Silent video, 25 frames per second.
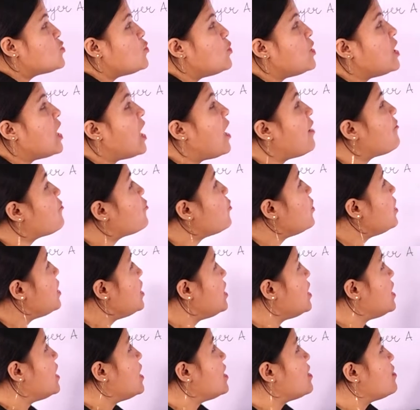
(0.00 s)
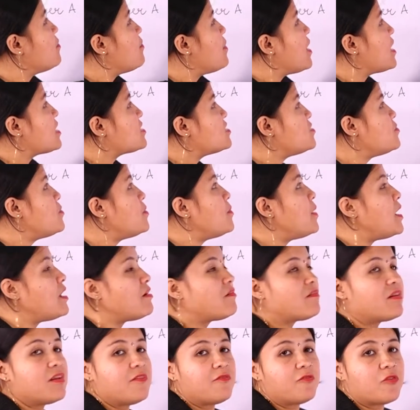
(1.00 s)
we have to indicate the maximum
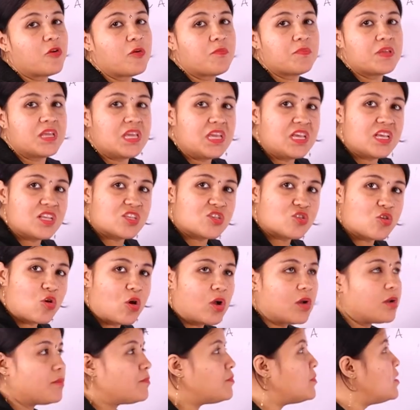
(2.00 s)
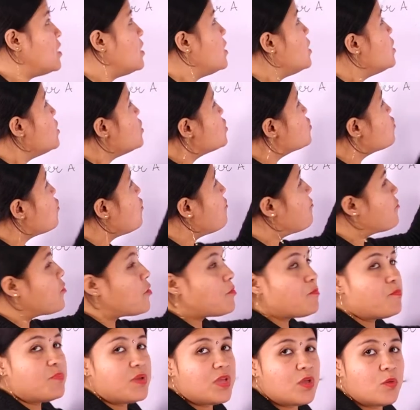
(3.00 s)
entry from each column. So
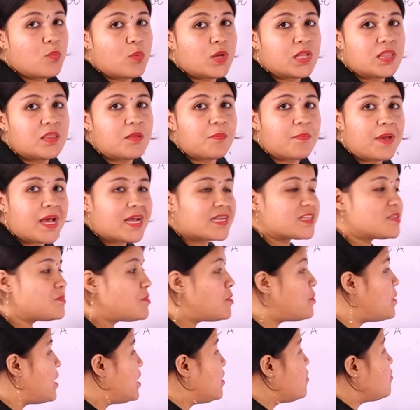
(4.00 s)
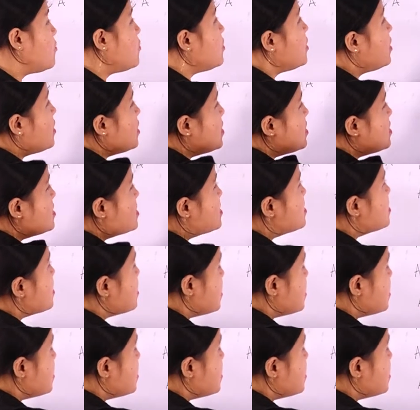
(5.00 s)
from B1, the maximum entry is